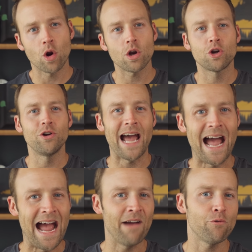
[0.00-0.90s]
could
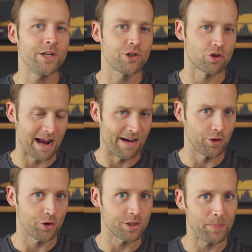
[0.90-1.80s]
average
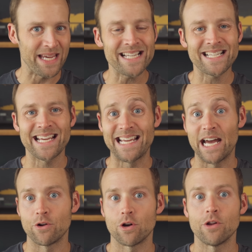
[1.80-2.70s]
travelers piece
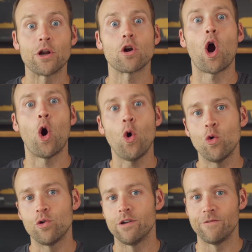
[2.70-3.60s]
together their
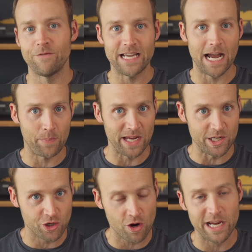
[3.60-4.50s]
own VIP
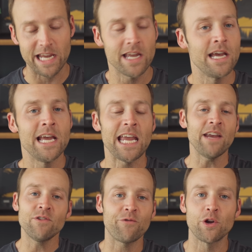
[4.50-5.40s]
journey,
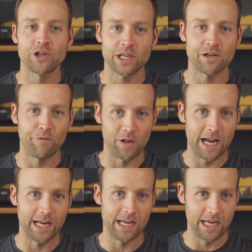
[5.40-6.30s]
even if they're just
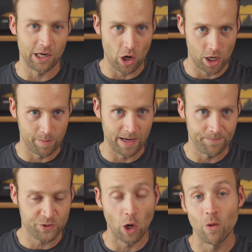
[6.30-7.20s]
flying economy?
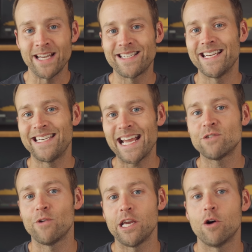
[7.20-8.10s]
So in
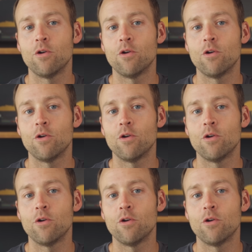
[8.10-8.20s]
today's video,